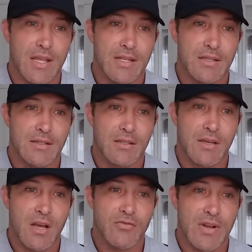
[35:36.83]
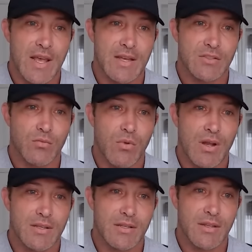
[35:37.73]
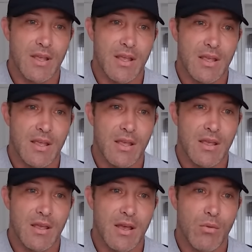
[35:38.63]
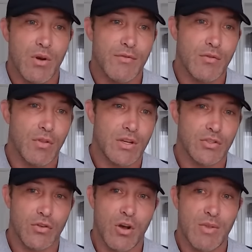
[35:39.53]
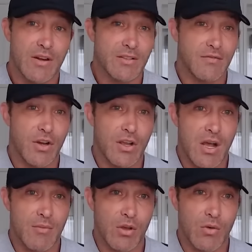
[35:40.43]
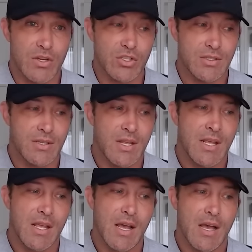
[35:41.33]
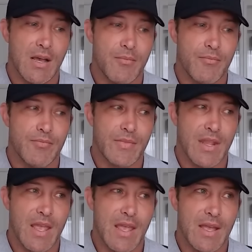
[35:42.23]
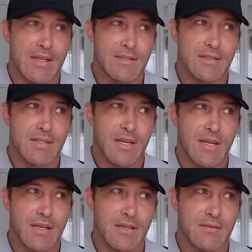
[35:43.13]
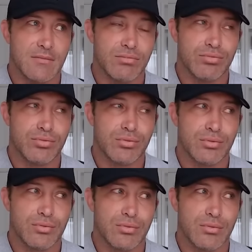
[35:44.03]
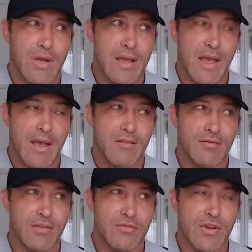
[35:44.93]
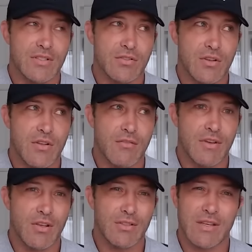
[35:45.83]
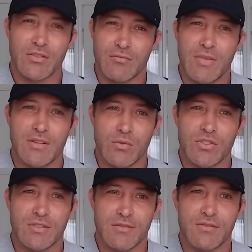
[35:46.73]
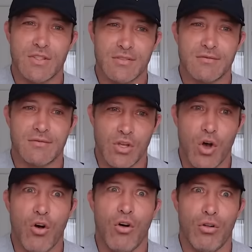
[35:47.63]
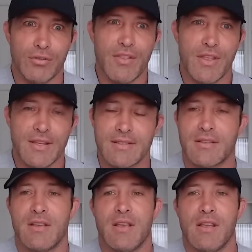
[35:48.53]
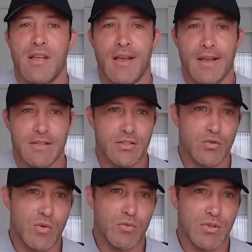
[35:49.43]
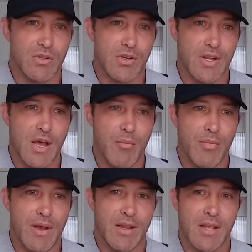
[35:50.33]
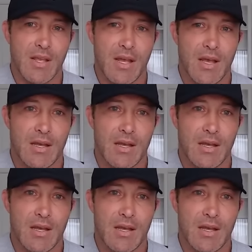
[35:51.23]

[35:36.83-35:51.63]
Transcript: Glenn Condren asks, what if you've lost your gallbladder? This is a very common question, and I have addressed this on other videos. I should make one just called this, just so people can look it up, but